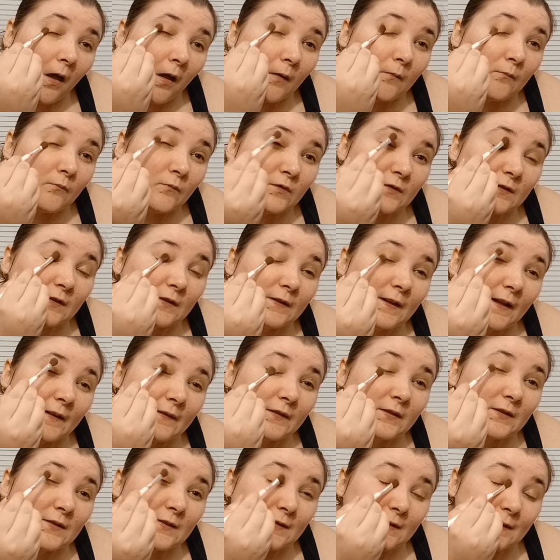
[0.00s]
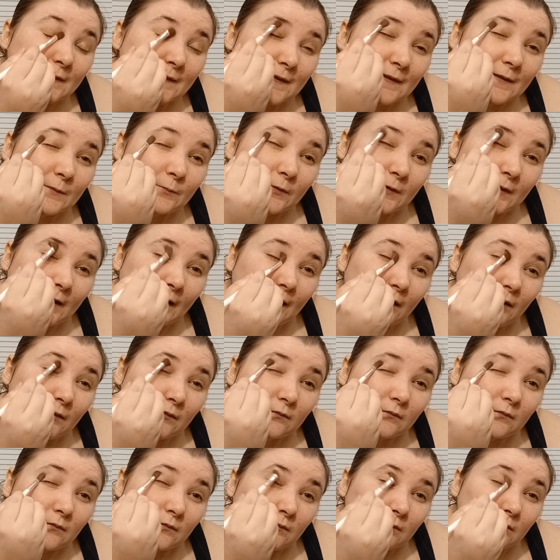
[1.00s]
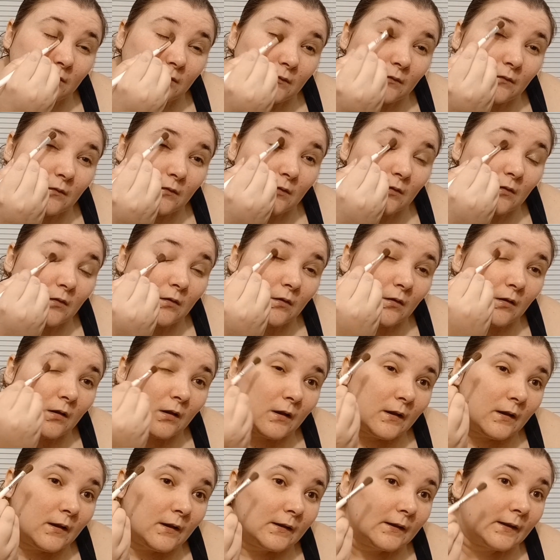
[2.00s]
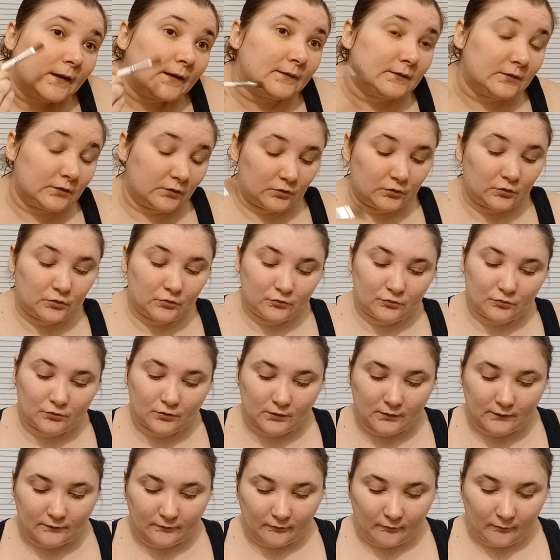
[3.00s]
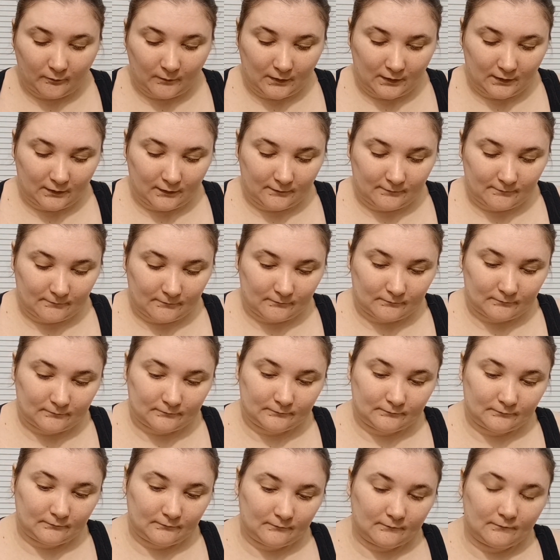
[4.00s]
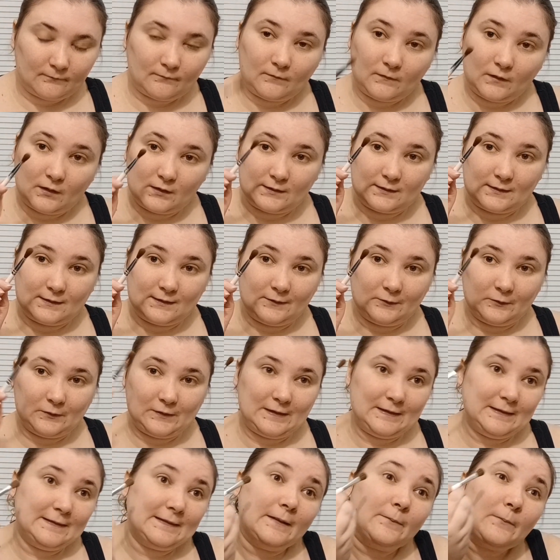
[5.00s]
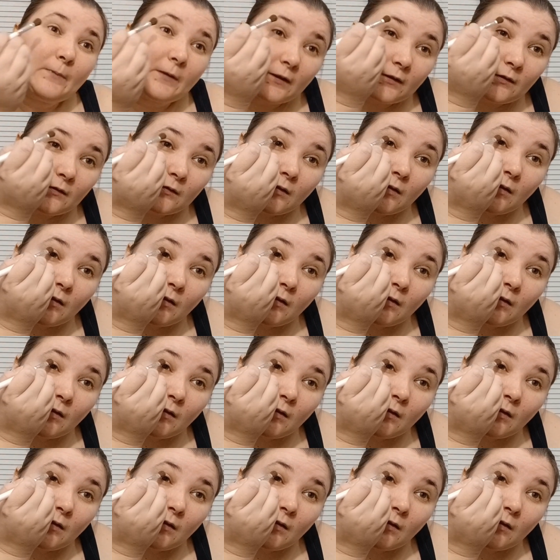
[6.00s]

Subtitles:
I'm just going to have to shear this one out. Because it's too strong of a matte. It's still teasy bit.